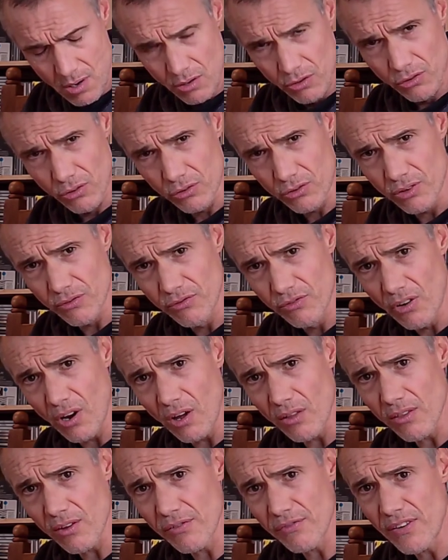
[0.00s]
sort of
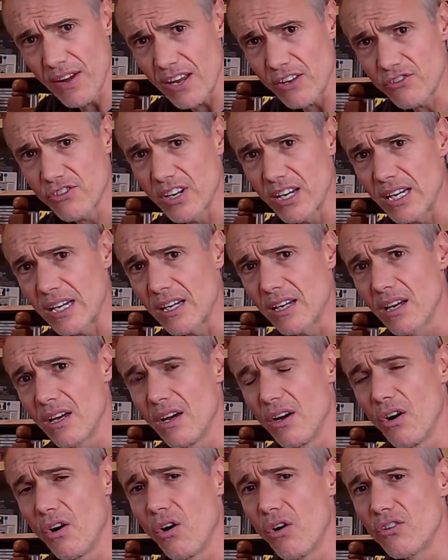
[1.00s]
rather fetching
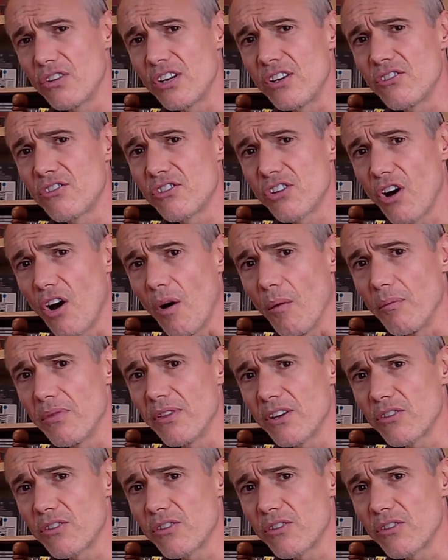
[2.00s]
hooded top.